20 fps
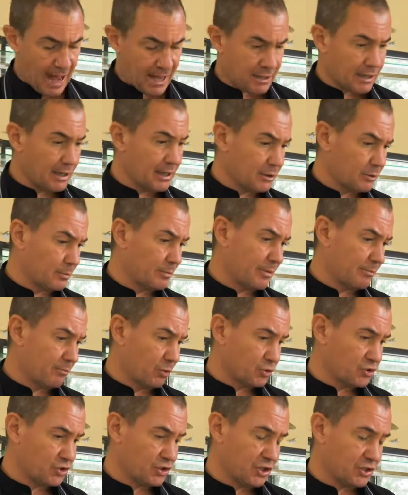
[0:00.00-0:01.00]
add a little bit
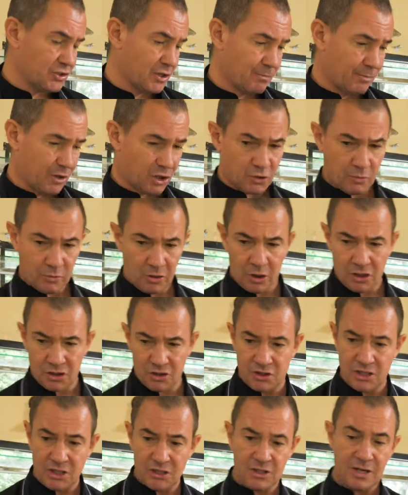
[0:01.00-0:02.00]
more seasoning, because we're going to
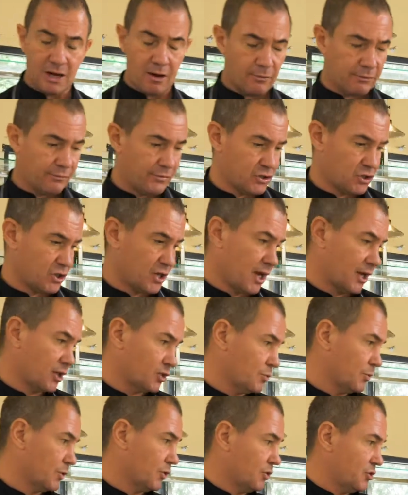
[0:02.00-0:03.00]
season our fish
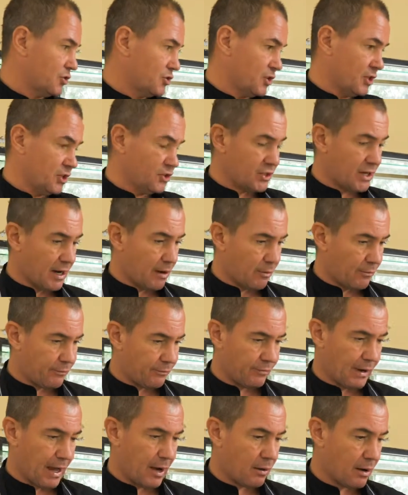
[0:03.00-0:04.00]
cakes, we're going to season our
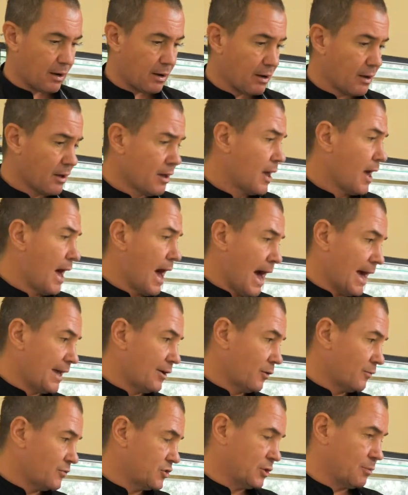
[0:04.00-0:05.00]
flour,
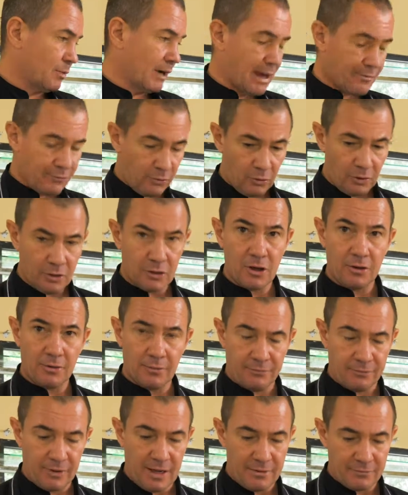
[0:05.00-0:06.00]
and obviously we'll have all the other
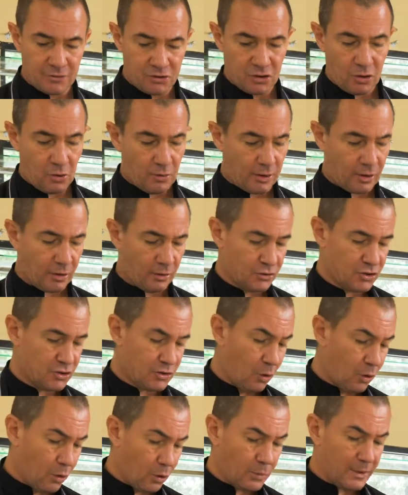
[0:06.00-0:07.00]
flavors going on.
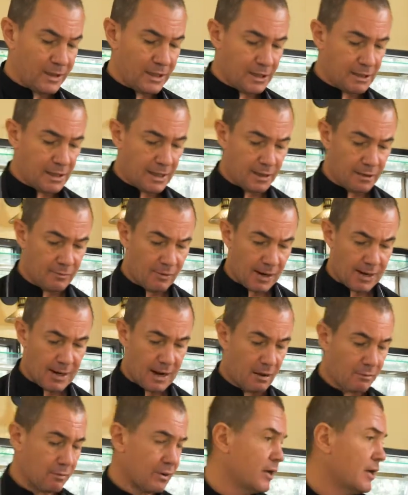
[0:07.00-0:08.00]
So all we need here right
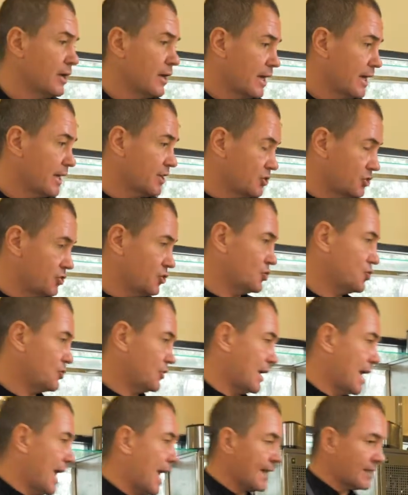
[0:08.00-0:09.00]
now is just
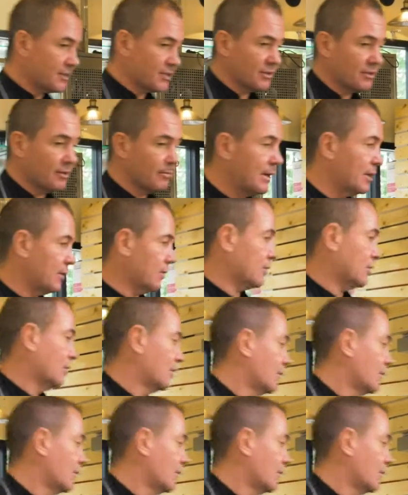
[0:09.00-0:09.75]
the eggs and the milk.